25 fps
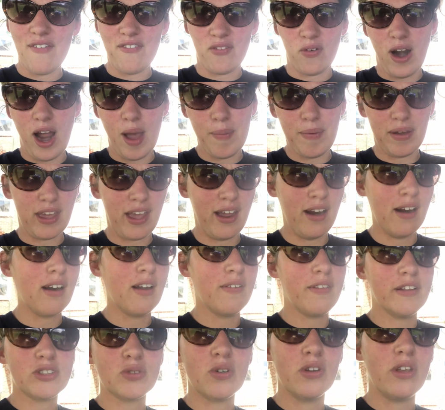a rabbit carrier.
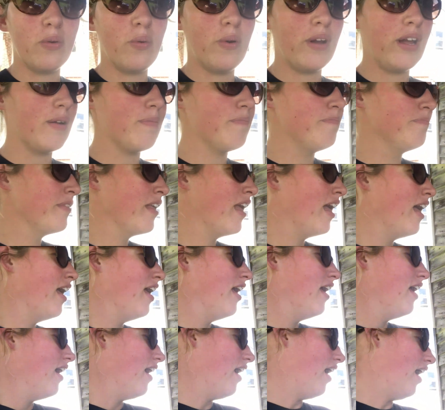That's really weird.
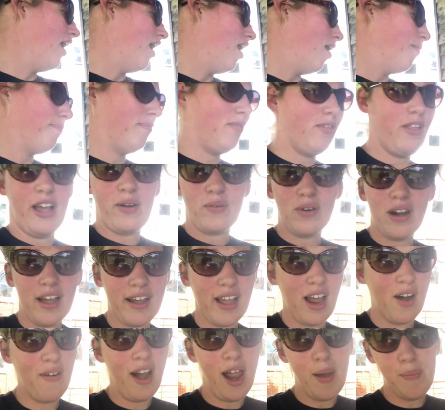Like when I
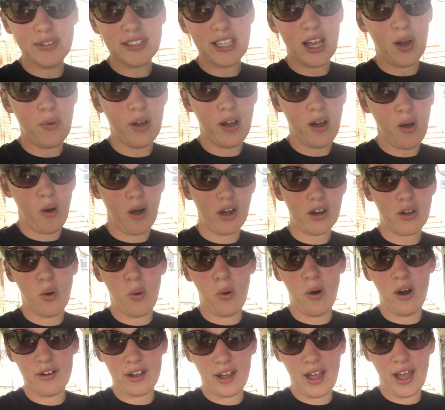got rabbits, I went
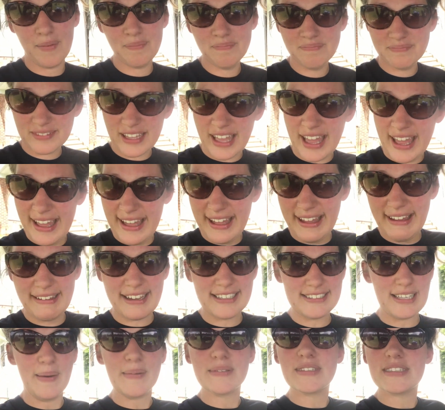hardcore, okay? Because
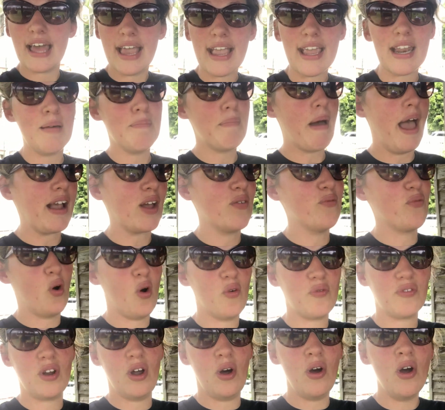I was taking them back and forth
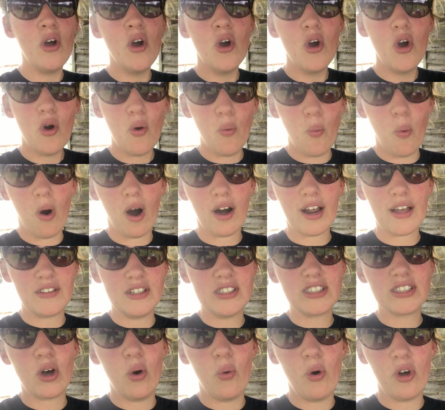to work at the
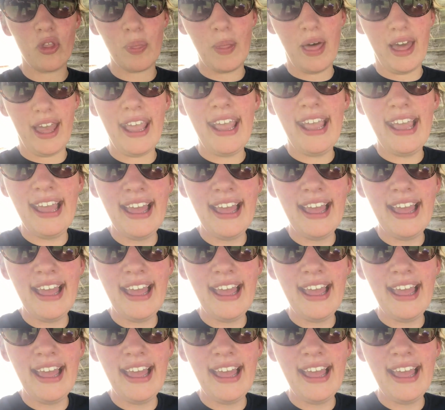school with me.